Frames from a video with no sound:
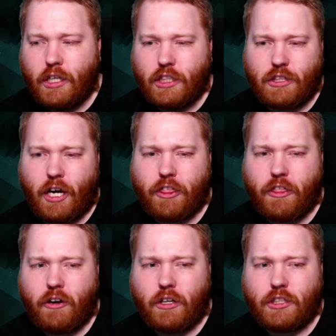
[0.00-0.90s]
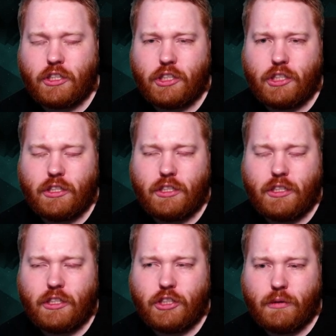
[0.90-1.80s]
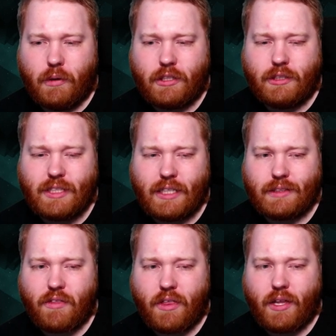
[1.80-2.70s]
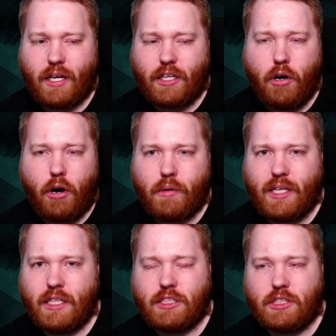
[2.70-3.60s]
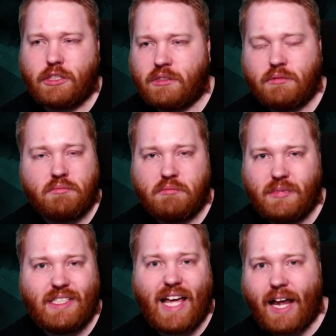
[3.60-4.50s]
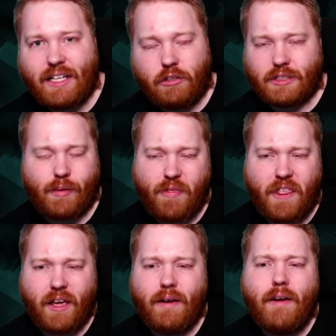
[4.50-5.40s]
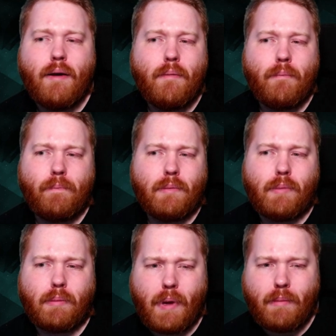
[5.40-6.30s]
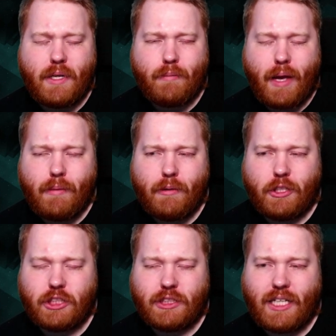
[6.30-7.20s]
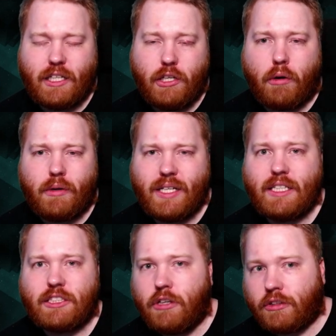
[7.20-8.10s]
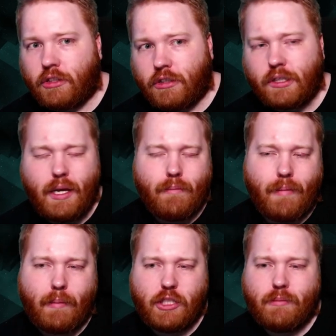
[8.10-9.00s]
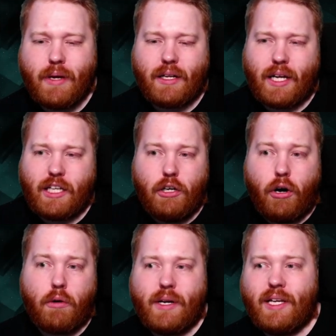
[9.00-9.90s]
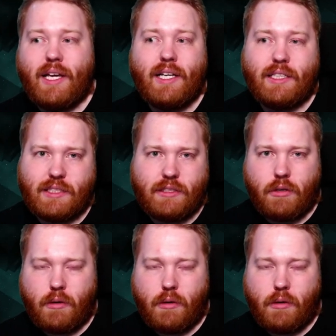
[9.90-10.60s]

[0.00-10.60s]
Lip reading: So I thought she wanted to say something like he already is dead or something, but maybe when she said he already is dot dot dot, maybe she meant like he already is, or